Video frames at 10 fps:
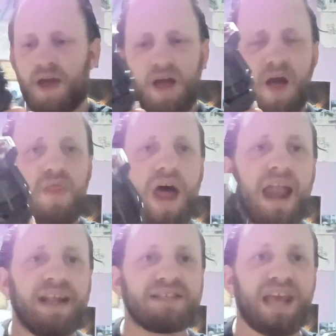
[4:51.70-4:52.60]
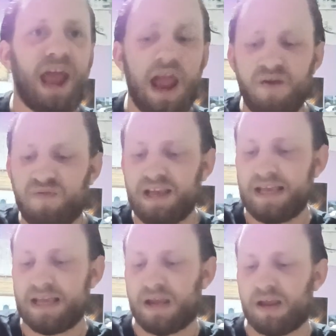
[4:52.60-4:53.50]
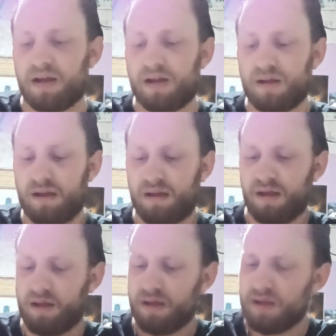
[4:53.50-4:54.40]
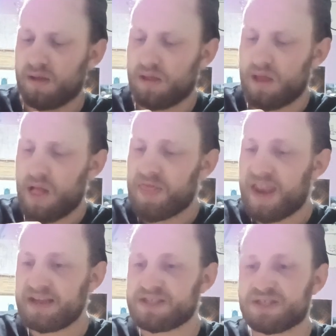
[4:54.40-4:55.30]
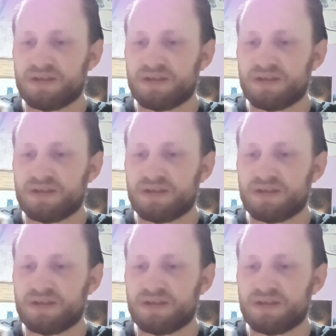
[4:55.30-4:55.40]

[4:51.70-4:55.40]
That is heavy. That is